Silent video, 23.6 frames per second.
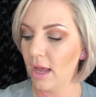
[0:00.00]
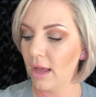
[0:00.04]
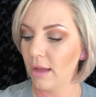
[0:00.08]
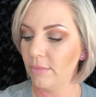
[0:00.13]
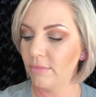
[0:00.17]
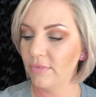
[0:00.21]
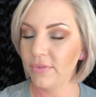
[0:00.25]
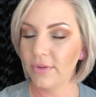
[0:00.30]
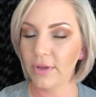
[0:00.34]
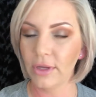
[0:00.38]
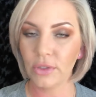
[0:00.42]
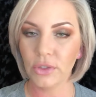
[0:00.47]

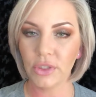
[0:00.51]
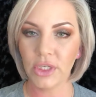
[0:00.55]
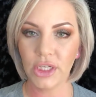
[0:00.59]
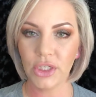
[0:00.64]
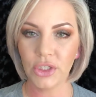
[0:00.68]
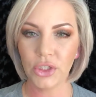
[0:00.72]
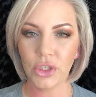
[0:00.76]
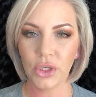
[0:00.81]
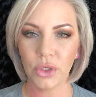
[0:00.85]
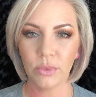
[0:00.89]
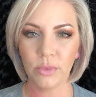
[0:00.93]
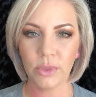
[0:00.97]

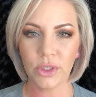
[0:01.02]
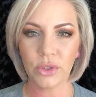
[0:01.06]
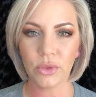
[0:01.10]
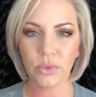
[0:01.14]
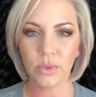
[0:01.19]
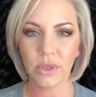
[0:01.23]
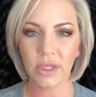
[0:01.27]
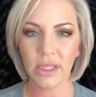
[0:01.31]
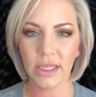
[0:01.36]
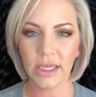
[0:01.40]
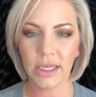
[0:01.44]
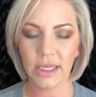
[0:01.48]
foundation, which
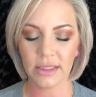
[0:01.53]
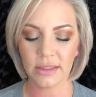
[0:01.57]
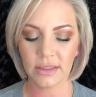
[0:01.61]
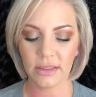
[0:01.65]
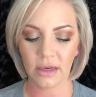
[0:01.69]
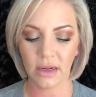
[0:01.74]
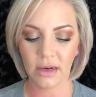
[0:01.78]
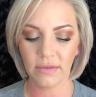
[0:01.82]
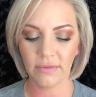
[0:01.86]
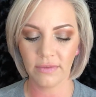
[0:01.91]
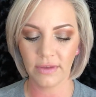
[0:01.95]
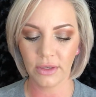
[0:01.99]
really it's not
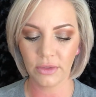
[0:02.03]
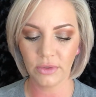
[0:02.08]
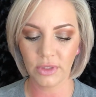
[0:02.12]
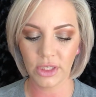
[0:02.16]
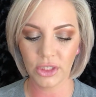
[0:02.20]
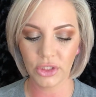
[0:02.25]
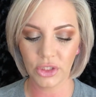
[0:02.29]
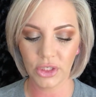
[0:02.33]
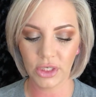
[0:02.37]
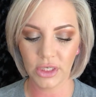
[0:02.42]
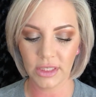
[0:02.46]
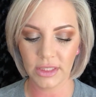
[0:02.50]
a
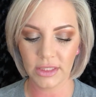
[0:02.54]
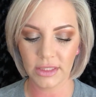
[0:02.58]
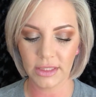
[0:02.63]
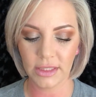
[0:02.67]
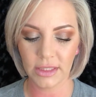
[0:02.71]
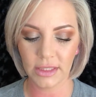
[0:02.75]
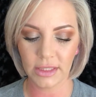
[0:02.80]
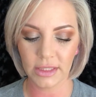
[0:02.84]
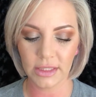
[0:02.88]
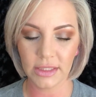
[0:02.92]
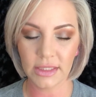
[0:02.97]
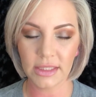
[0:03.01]
foundation, it's
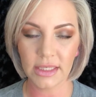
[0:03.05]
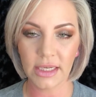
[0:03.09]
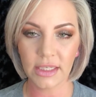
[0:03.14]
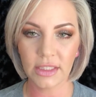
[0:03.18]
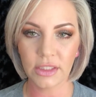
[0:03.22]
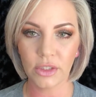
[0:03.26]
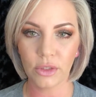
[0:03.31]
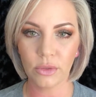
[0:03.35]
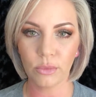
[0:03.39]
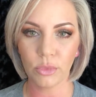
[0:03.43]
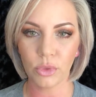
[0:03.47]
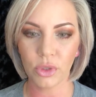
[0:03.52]
a
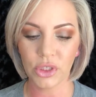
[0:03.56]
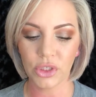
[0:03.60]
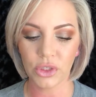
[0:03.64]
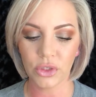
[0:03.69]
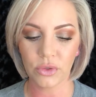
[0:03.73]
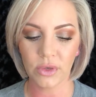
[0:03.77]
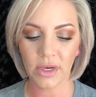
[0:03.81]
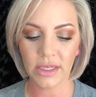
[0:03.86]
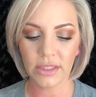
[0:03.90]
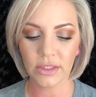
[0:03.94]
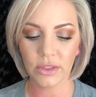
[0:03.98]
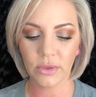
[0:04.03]
tinted
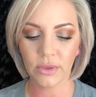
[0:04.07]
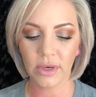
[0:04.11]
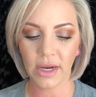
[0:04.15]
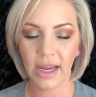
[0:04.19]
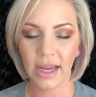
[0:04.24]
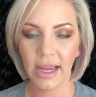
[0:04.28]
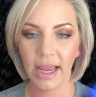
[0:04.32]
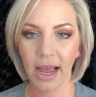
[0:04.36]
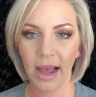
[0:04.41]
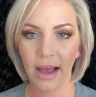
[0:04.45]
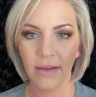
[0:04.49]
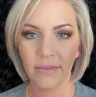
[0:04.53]
moisturizer, I
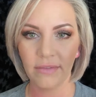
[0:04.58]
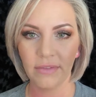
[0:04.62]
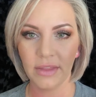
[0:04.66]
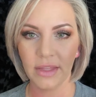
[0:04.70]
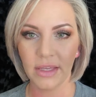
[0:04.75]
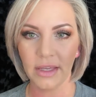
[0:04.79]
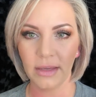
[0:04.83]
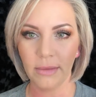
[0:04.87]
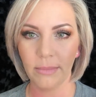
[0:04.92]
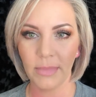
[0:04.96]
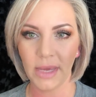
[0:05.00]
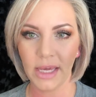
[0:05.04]
have
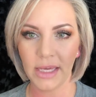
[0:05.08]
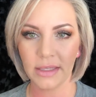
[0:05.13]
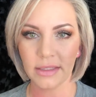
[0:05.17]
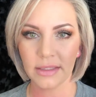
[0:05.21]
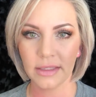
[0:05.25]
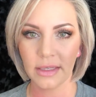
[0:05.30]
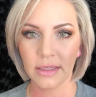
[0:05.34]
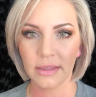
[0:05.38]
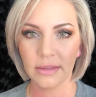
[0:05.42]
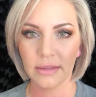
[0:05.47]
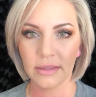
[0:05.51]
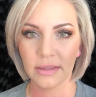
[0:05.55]
the Make
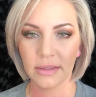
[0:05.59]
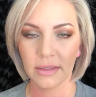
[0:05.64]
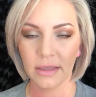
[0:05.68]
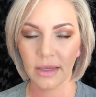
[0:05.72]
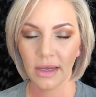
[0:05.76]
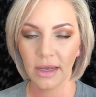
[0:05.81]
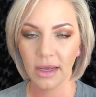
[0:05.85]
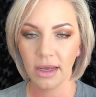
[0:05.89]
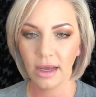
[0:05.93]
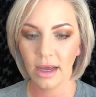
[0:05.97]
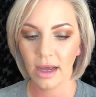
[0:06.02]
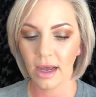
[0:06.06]
Sense
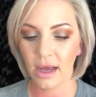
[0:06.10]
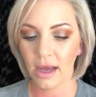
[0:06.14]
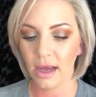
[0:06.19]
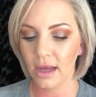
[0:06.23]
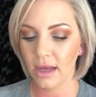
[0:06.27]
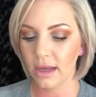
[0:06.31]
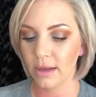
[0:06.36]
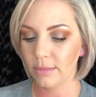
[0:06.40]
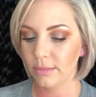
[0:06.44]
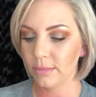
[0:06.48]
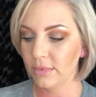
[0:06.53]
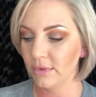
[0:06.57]

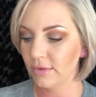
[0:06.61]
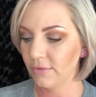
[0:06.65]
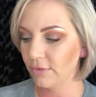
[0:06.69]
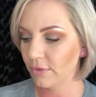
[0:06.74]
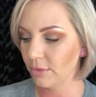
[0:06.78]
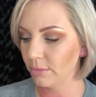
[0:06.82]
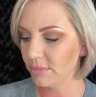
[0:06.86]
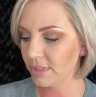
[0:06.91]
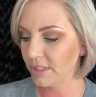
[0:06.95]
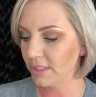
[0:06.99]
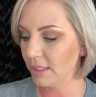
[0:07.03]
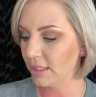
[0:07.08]

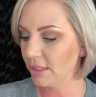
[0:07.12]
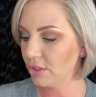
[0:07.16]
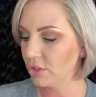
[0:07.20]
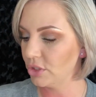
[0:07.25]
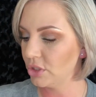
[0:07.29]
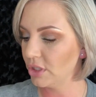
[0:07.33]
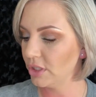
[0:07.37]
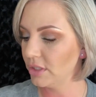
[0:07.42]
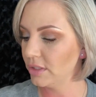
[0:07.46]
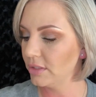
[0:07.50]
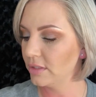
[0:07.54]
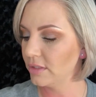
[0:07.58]
from
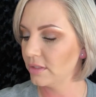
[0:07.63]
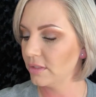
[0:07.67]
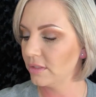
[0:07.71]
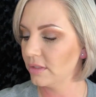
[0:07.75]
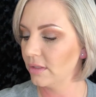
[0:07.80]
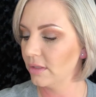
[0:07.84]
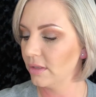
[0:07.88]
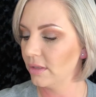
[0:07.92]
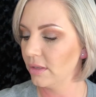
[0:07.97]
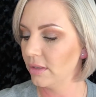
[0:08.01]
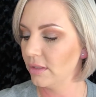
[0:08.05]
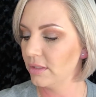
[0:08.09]
Senegence
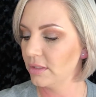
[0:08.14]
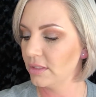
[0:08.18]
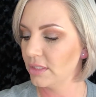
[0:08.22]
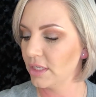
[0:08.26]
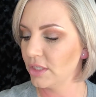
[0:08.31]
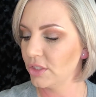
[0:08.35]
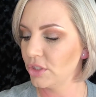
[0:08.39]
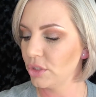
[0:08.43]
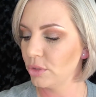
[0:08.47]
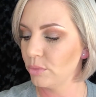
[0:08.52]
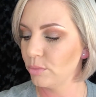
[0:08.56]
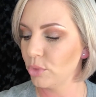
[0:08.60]

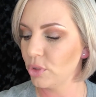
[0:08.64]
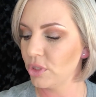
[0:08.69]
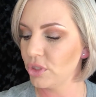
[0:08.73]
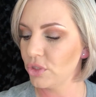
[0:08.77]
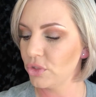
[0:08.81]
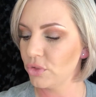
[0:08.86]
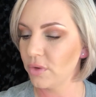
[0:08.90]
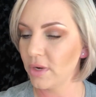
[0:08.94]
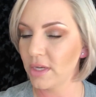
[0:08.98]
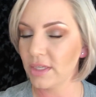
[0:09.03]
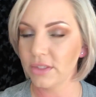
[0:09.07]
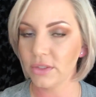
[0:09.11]
tinted
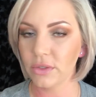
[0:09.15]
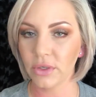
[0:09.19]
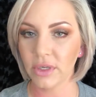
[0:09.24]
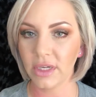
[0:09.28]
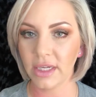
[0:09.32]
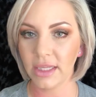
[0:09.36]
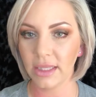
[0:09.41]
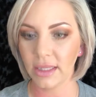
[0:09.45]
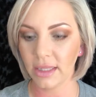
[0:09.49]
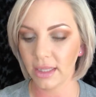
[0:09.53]
moisturizer in